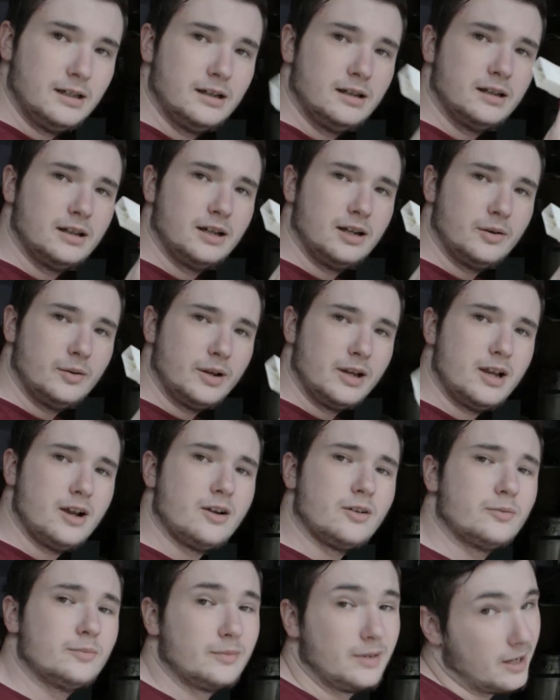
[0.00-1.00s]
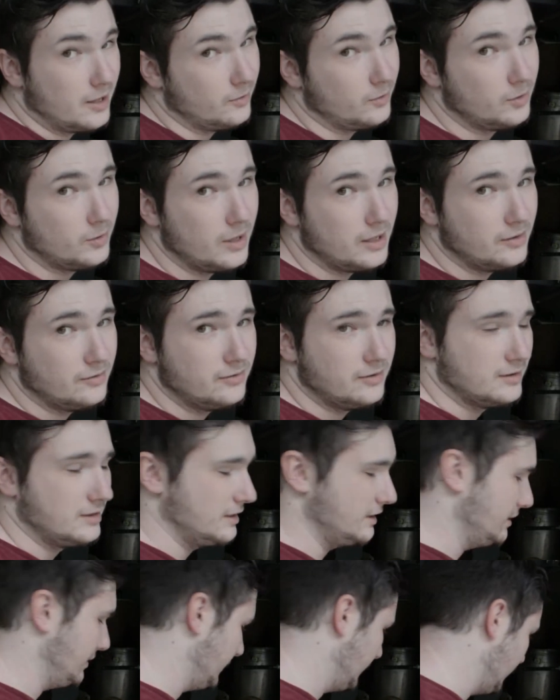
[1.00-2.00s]
There we go. Now we're ready for
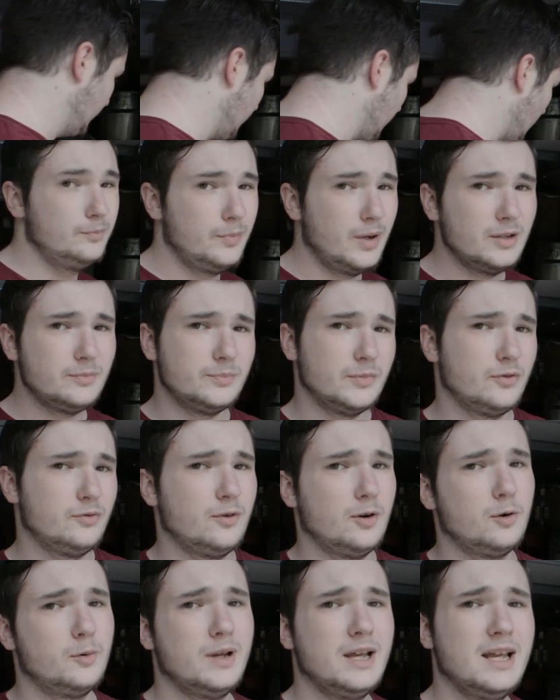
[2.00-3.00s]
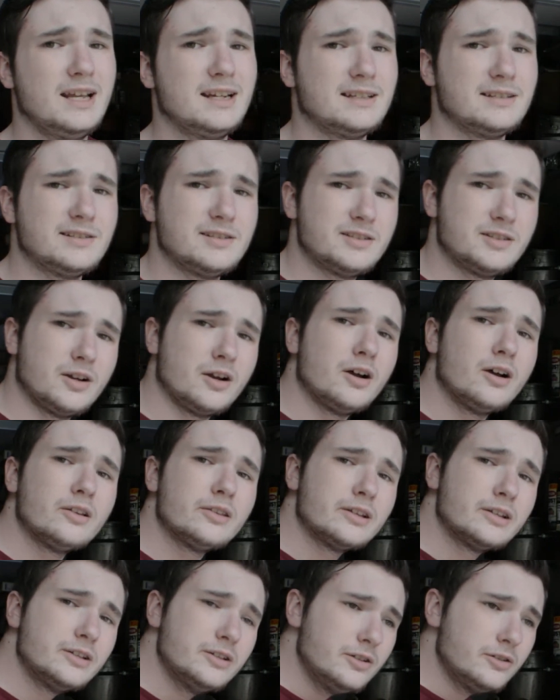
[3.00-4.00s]
the install. But before we can install
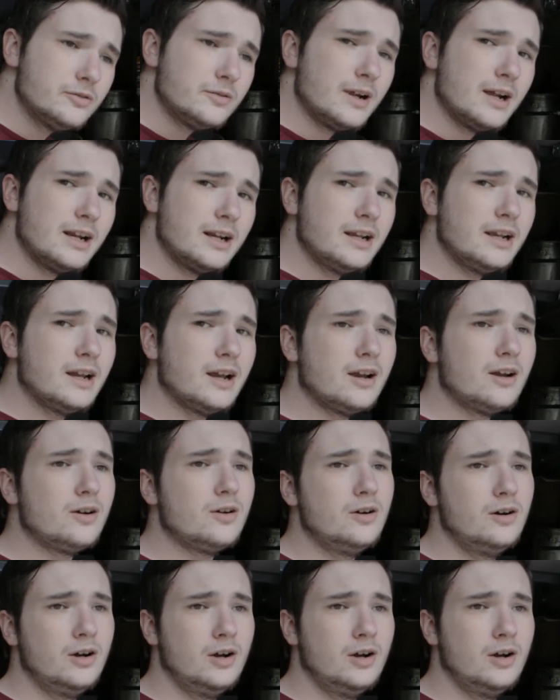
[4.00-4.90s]
the new radio,